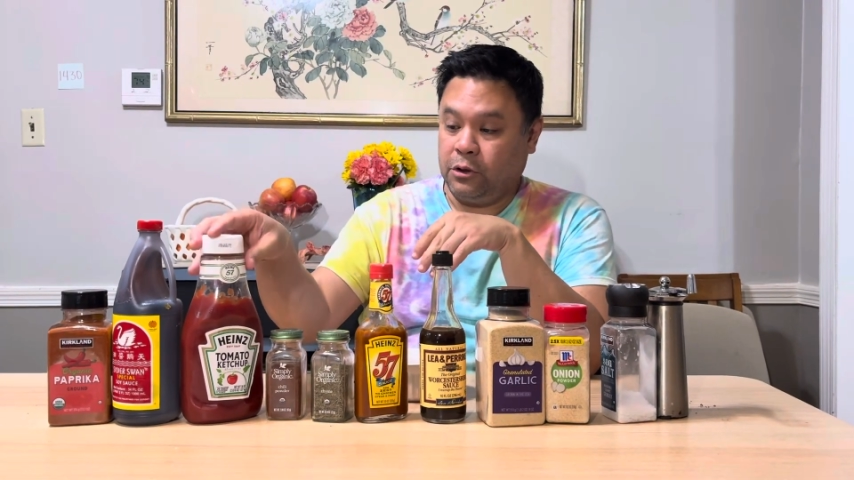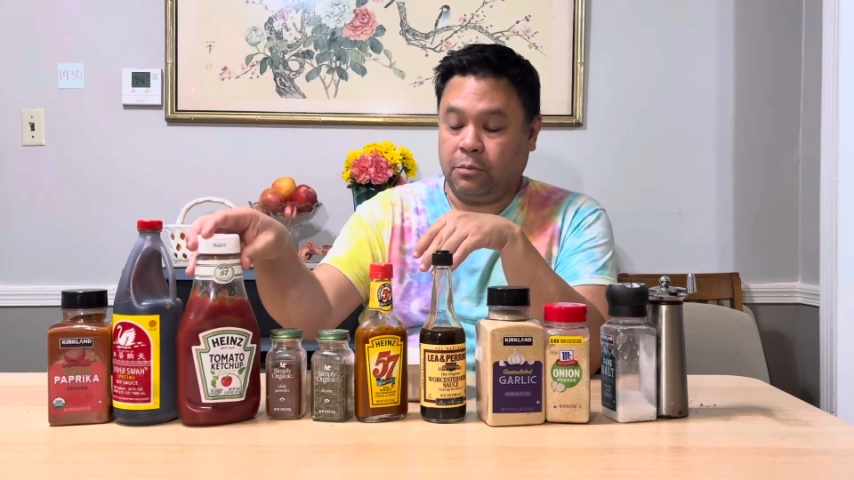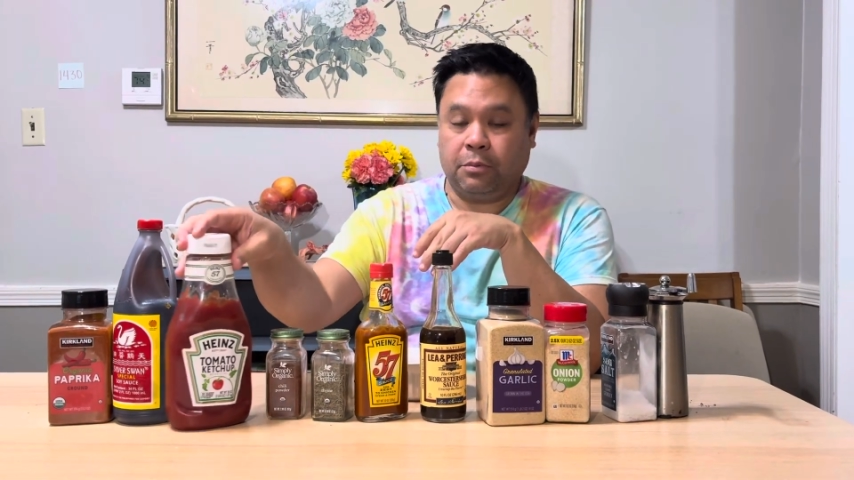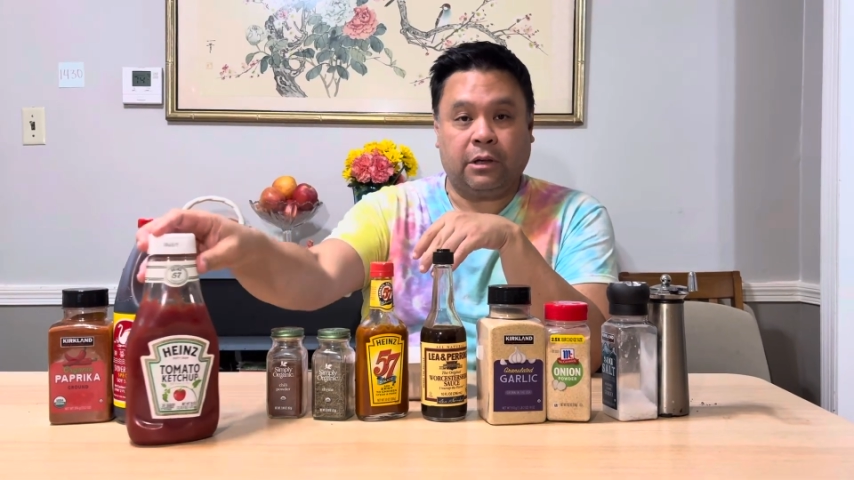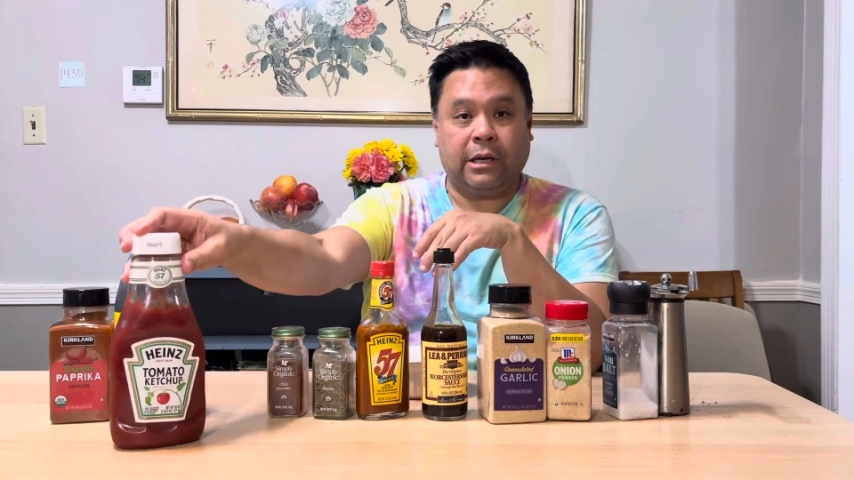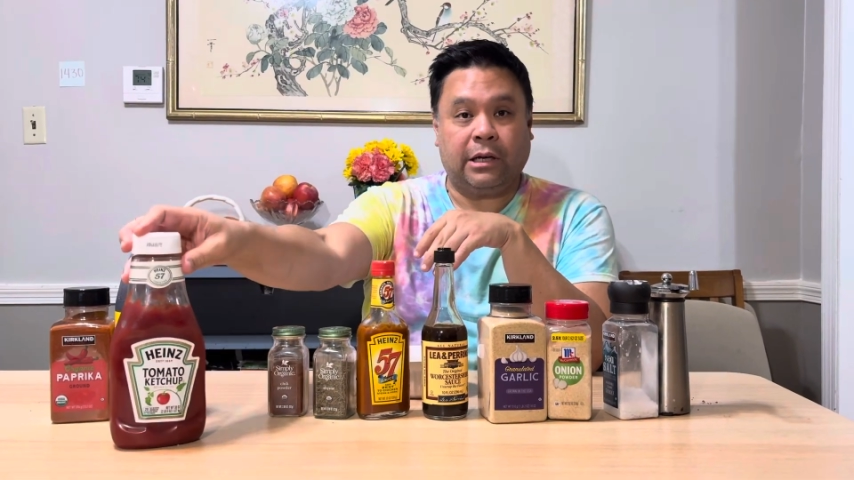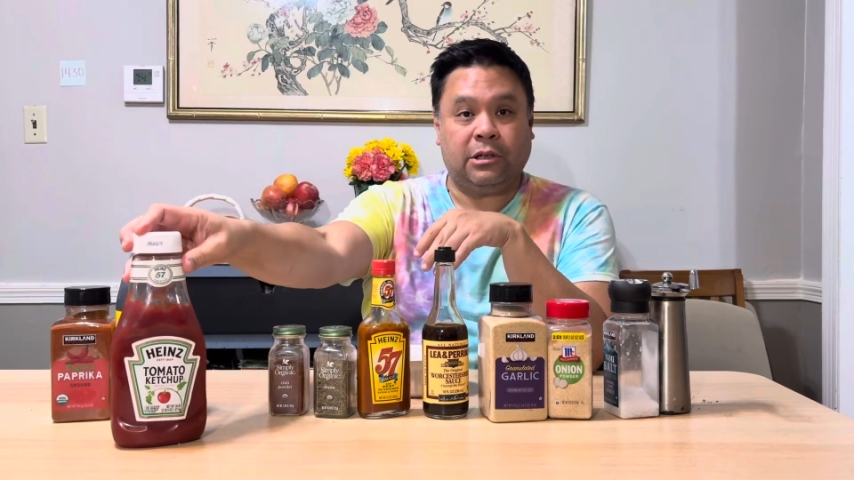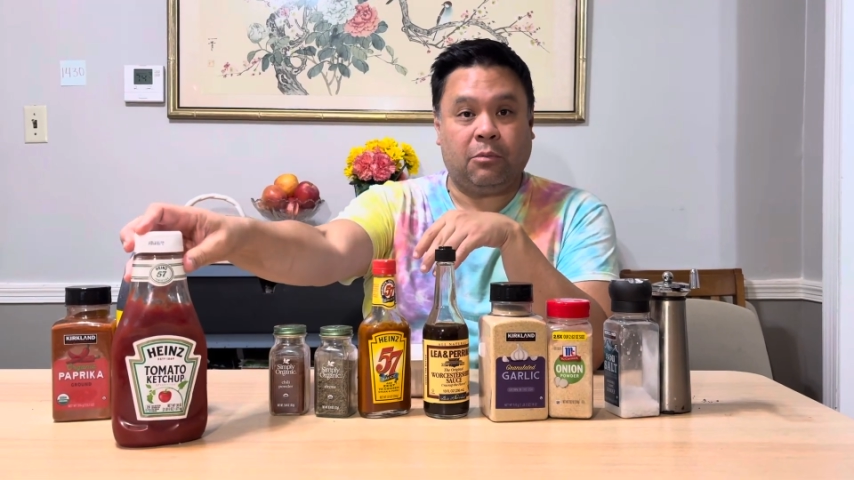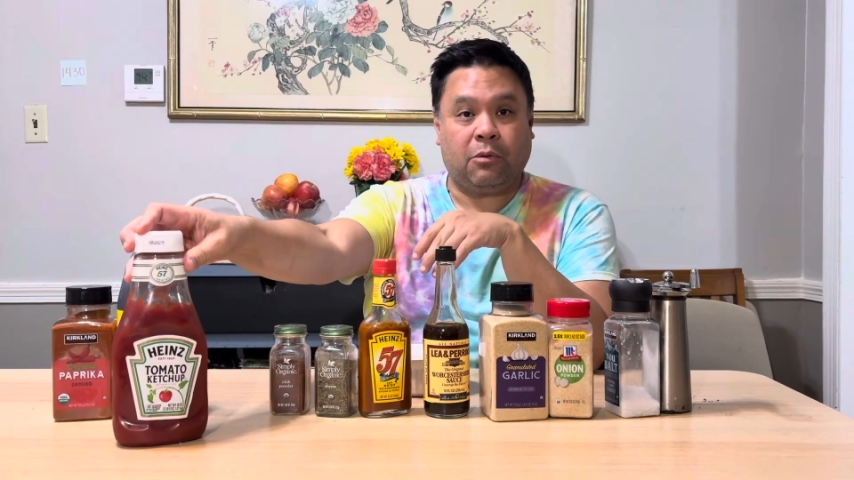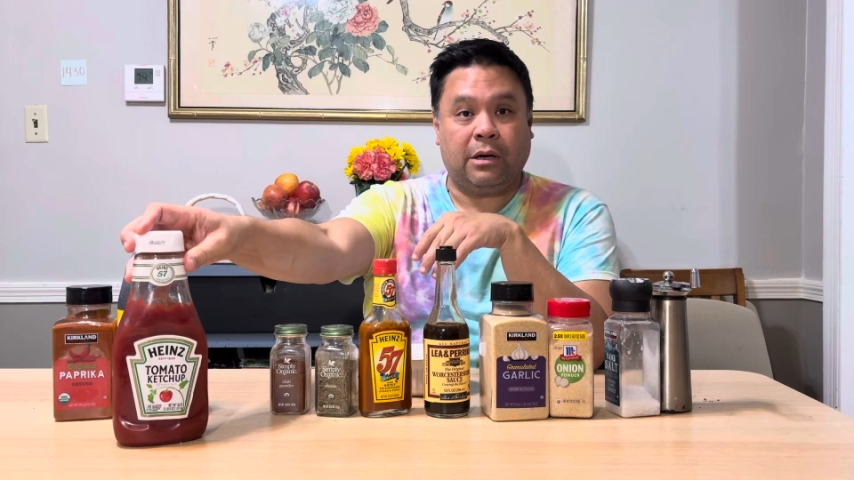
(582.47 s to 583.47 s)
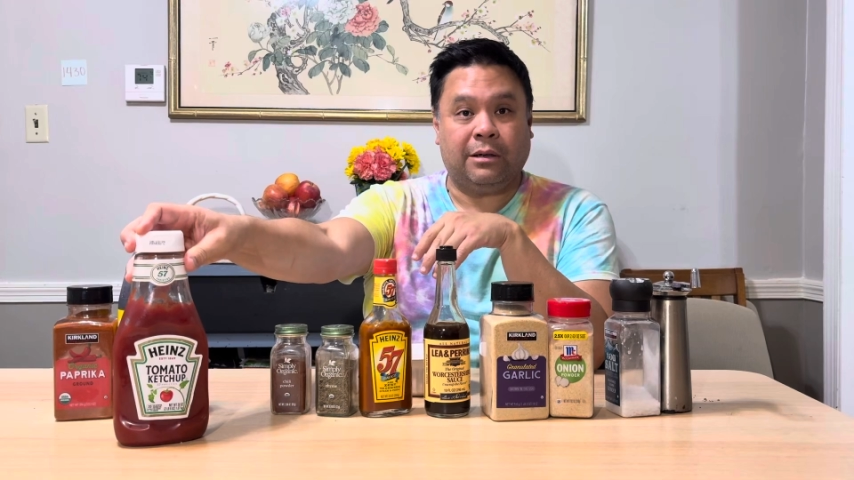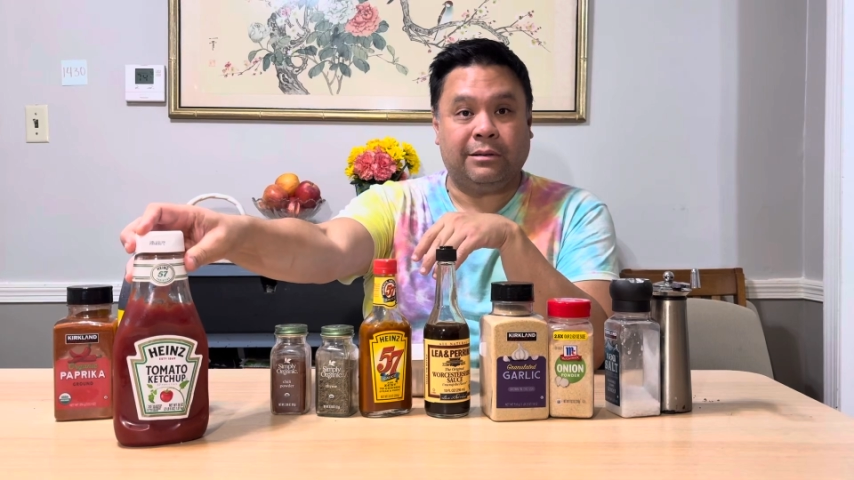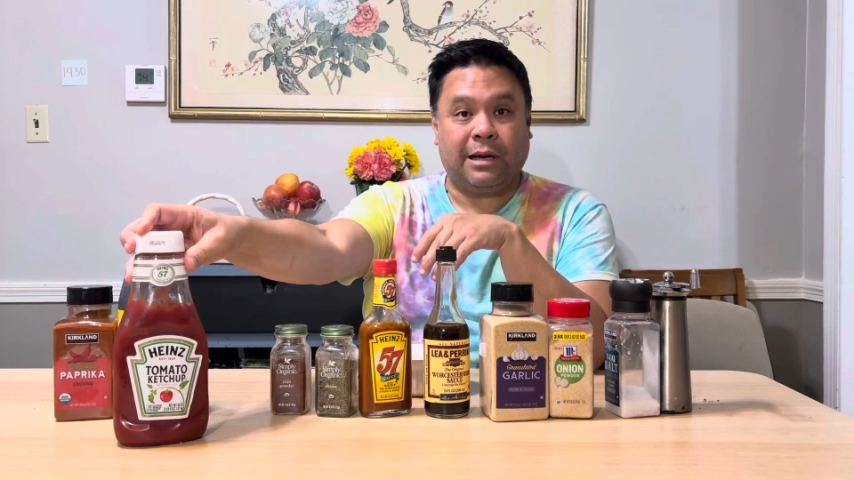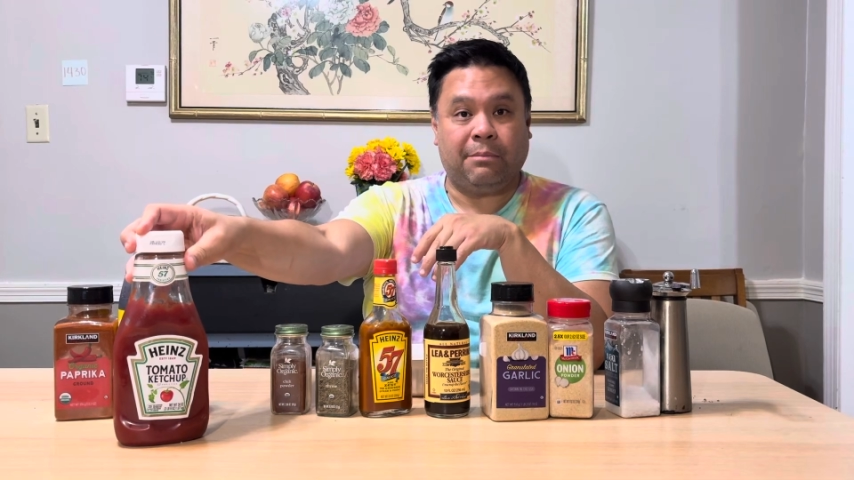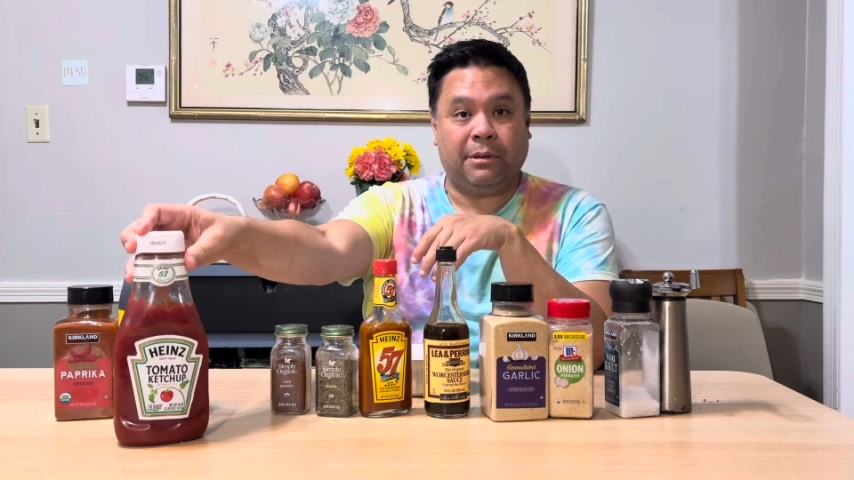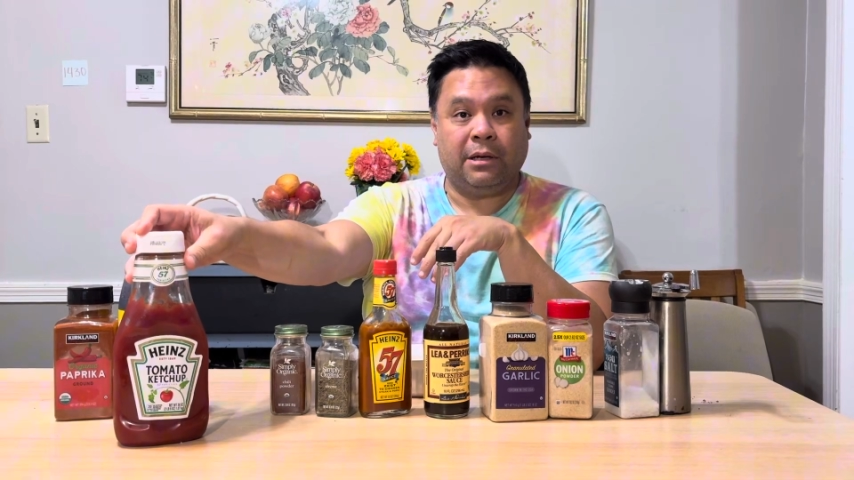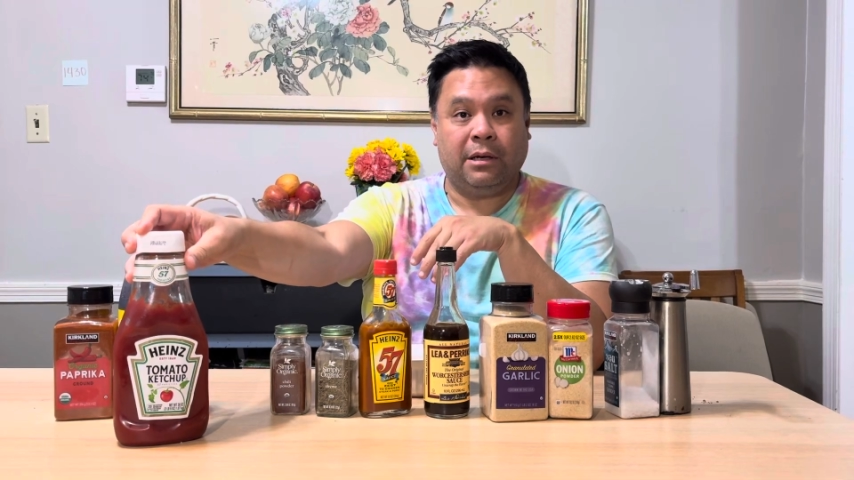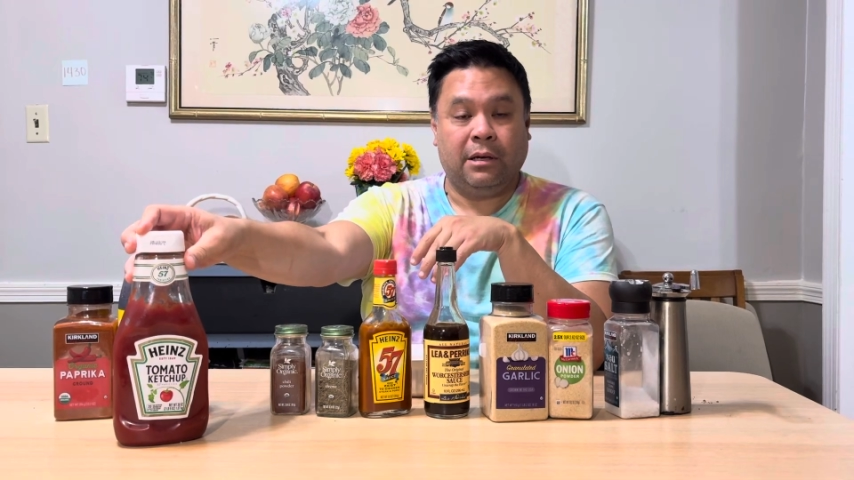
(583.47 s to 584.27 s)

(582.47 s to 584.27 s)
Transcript: put ketchup right on top of the